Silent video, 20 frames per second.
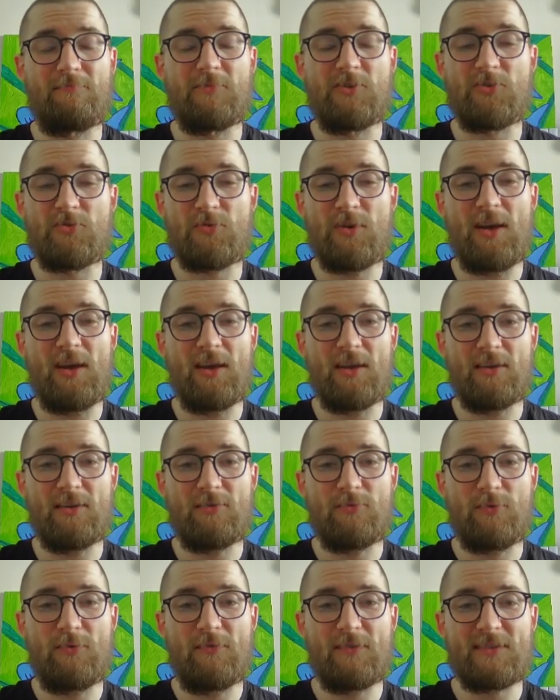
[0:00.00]
great
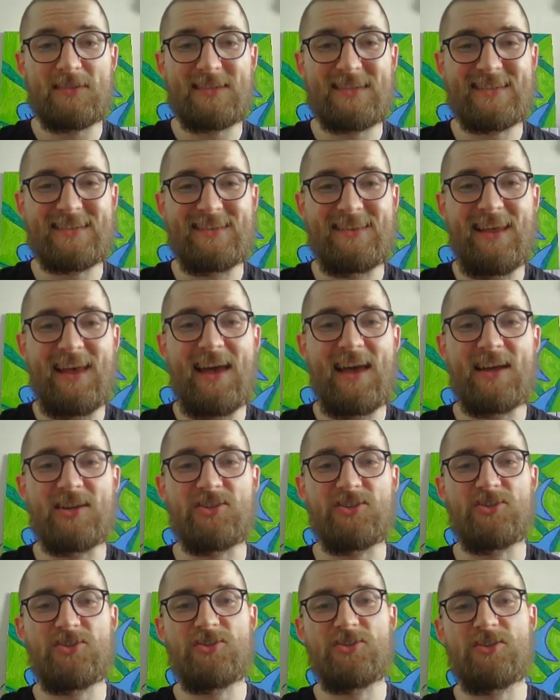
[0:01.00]
with a
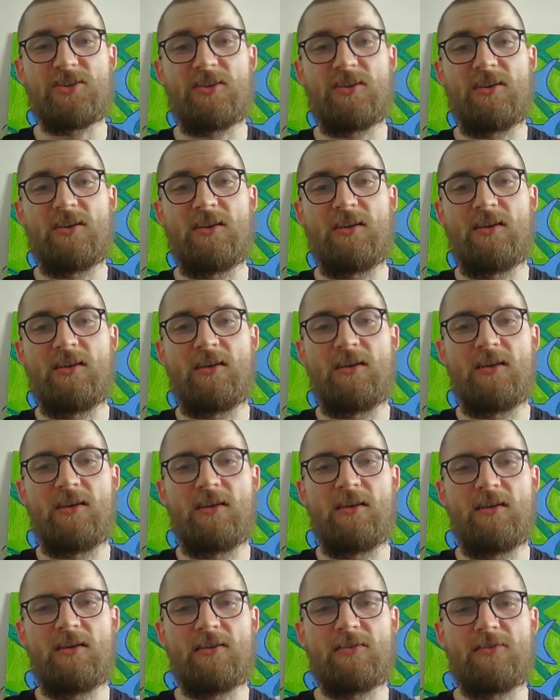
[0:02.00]
slash.
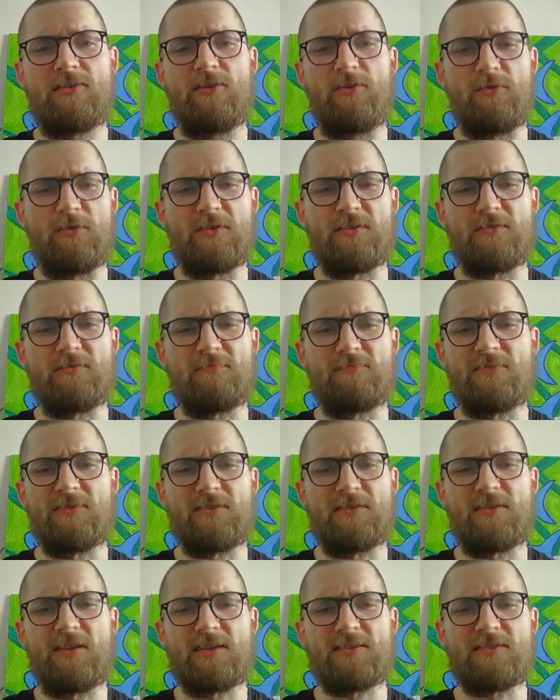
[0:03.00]
No,
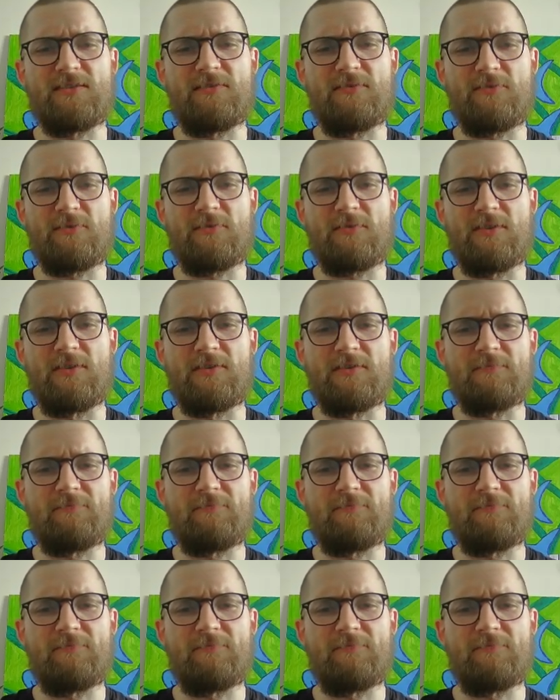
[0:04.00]
it doesn't look good.